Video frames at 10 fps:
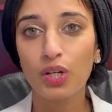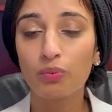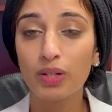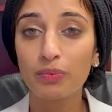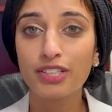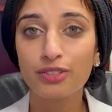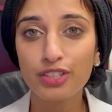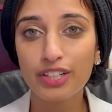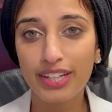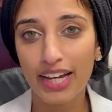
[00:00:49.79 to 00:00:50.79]
When we do
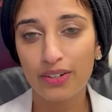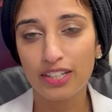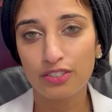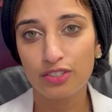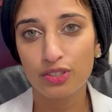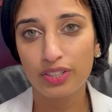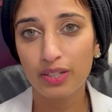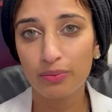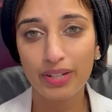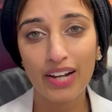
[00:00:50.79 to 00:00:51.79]
your cataract surgery,
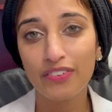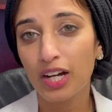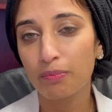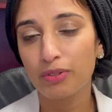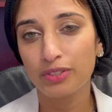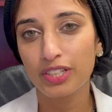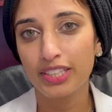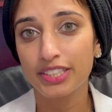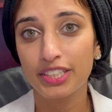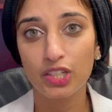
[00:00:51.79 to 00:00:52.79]
we have an
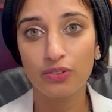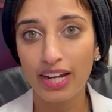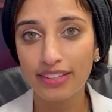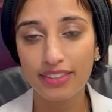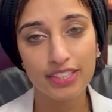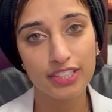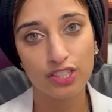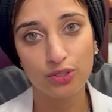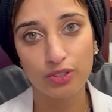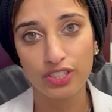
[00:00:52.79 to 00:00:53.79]
opportunity to correct this
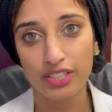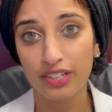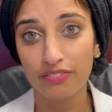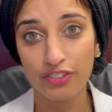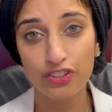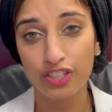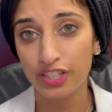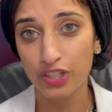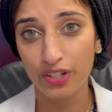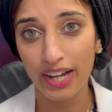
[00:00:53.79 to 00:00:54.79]
distortion of vision
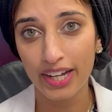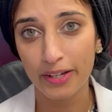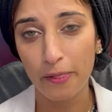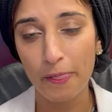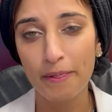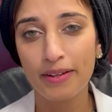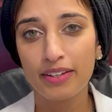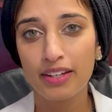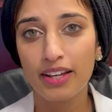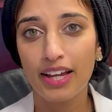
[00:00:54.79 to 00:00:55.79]
in your eye.
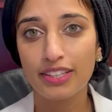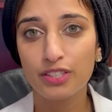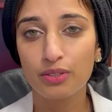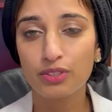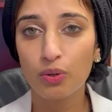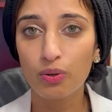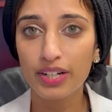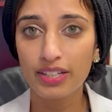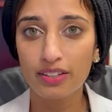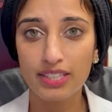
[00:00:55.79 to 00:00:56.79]
And so
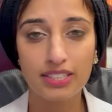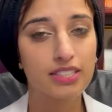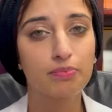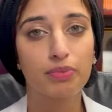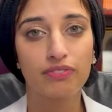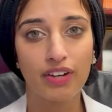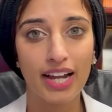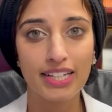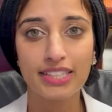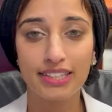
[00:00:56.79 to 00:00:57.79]
toric lenses
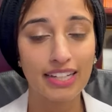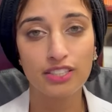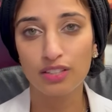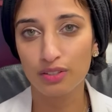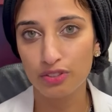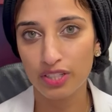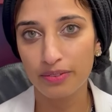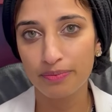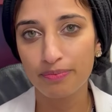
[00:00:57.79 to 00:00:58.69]
provides that solution.